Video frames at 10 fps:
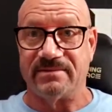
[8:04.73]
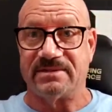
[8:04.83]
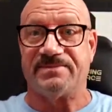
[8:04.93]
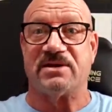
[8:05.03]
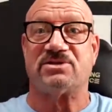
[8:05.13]

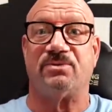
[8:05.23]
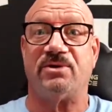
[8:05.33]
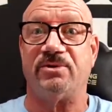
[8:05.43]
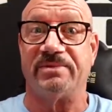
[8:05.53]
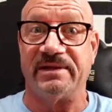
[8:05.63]
especially
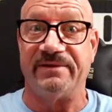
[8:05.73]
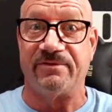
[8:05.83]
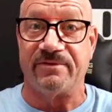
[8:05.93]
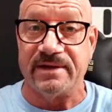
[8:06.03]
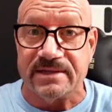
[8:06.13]
when you believe
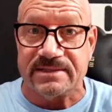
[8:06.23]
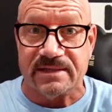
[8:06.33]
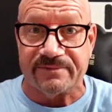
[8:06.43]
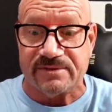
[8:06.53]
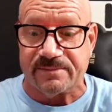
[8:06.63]
you're
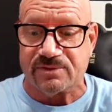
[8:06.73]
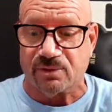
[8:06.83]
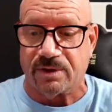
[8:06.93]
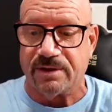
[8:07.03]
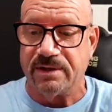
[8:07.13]
innocent of some
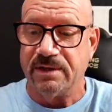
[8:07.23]
sort.